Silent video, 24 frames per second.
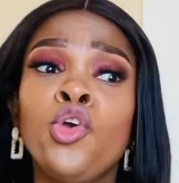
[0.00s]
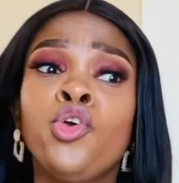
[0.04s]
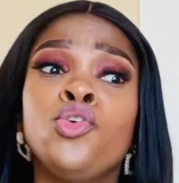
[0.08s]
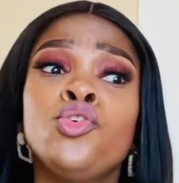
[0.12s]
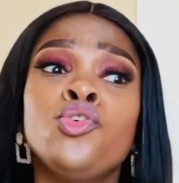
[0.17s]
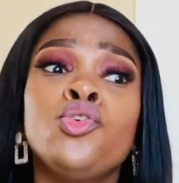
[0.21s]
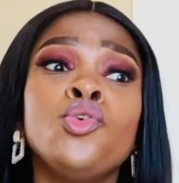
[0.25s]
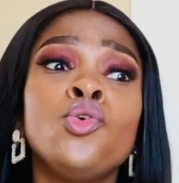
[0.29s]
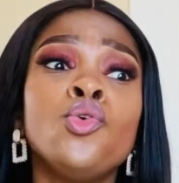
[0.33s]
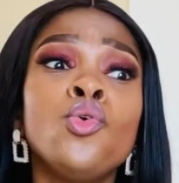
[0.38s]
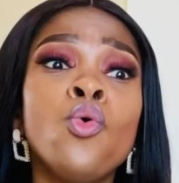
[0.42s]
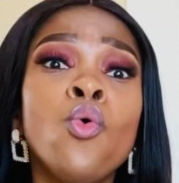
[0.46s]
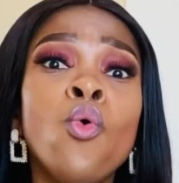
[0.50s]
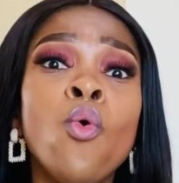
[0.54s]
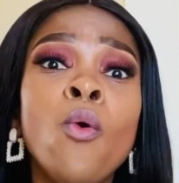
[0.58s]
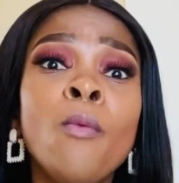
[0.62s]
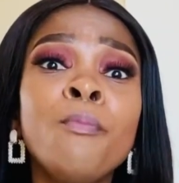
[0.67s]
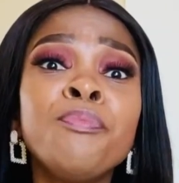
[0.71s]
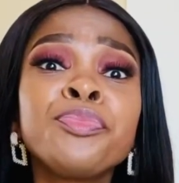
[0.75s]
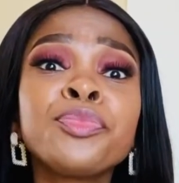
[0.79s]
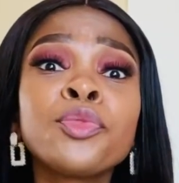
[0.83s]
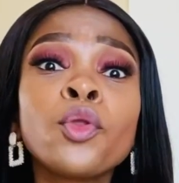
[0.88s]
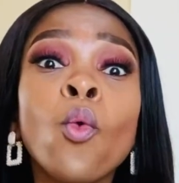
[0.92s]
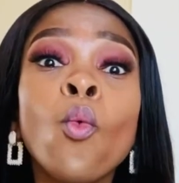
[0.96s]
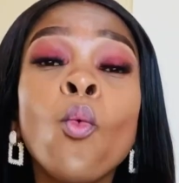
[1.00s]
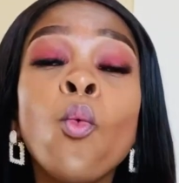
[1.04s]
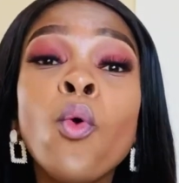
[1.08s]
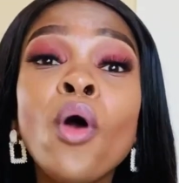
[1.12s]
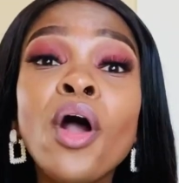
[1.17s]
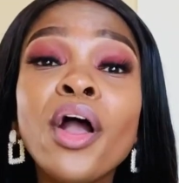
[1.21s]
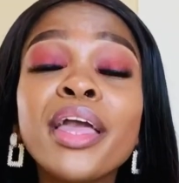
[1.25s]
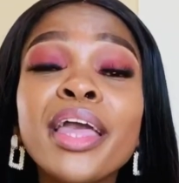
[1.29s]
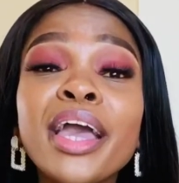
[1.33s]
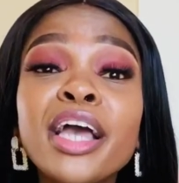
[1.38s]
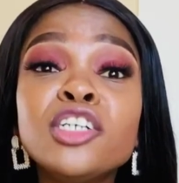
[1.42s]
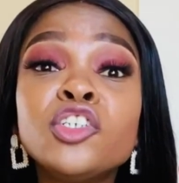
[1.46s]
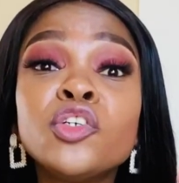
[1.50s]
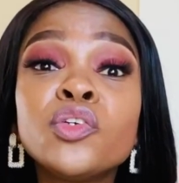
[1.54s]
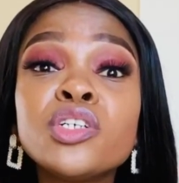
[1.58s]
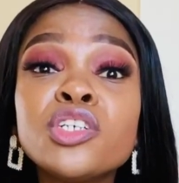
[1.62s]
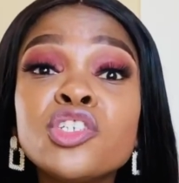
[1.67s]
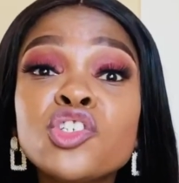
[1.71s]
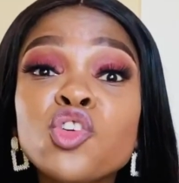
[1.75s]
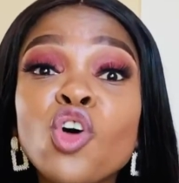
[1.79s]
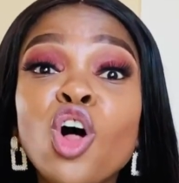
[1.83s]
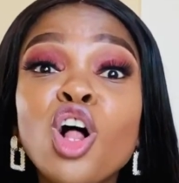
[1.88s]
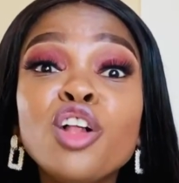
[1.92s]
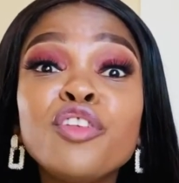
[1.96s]
you work at
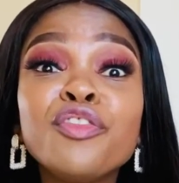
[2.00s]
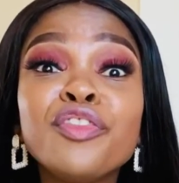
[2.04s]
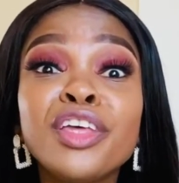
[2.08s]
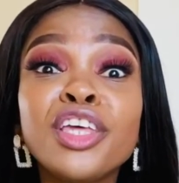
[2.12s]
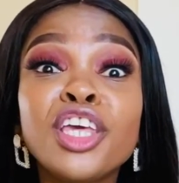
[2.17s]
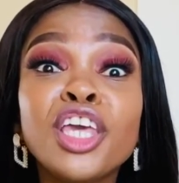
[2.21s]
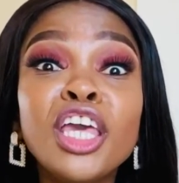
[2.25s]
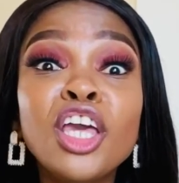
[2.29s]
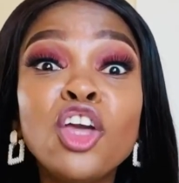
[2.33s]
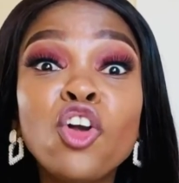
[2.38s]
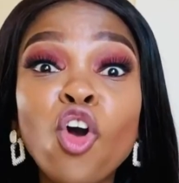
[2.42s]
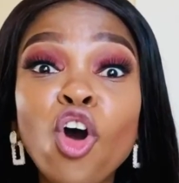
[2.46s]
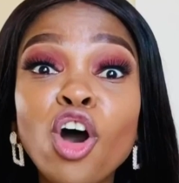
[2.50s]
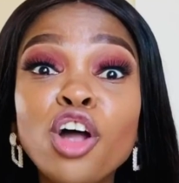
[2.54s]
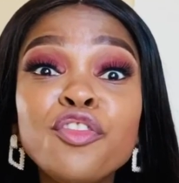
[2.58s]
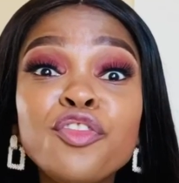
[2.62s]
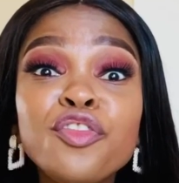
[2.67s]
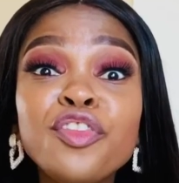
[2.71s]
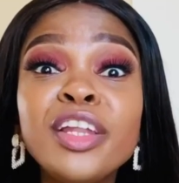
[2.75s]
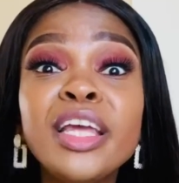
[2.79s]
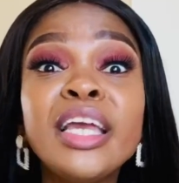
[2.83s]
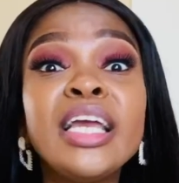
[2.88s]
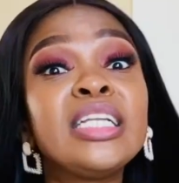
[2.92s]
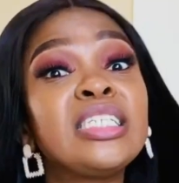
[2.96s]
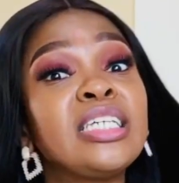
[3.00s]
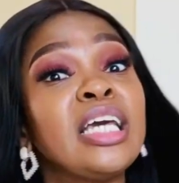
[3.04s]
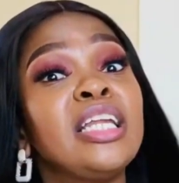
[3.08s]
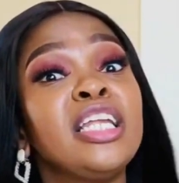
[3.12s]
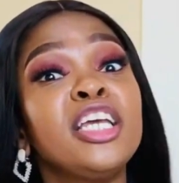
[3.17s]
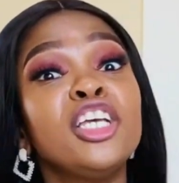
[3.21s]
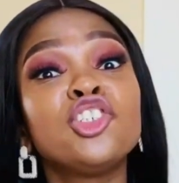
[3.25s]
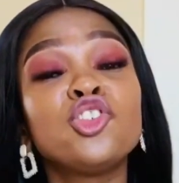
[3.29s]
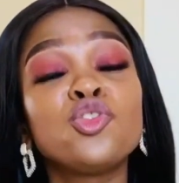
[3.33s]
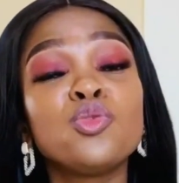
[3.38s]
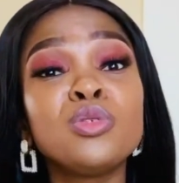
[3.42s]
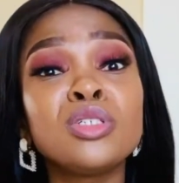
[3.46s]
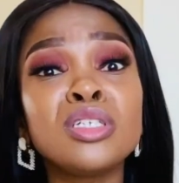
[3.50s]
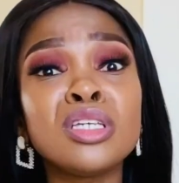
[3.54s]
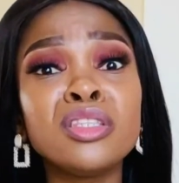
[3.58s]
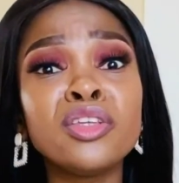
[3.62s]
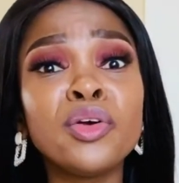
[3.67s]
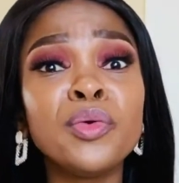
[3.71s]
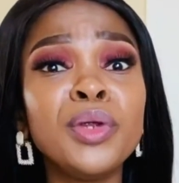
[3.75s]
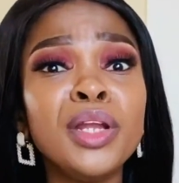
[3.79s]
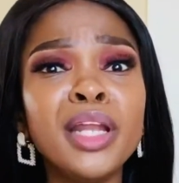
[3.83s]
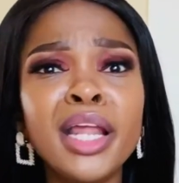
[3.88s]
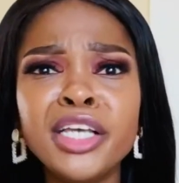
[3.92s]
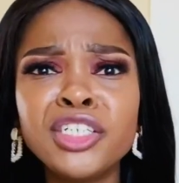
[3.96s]
resolving conflict and issues in the
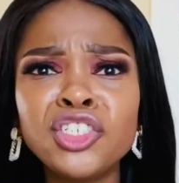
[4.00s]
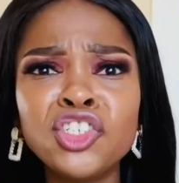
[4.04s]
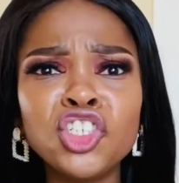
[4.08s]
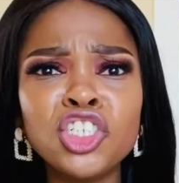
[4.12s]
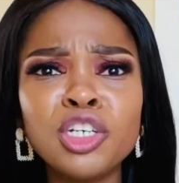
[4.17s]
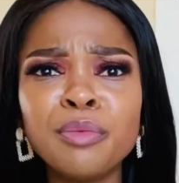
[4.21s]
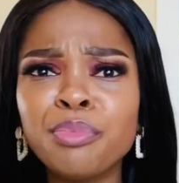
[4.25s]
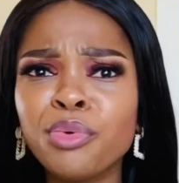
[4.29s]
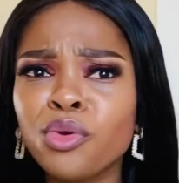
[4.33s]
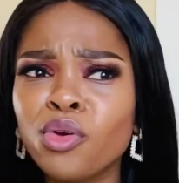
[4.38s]
relationship,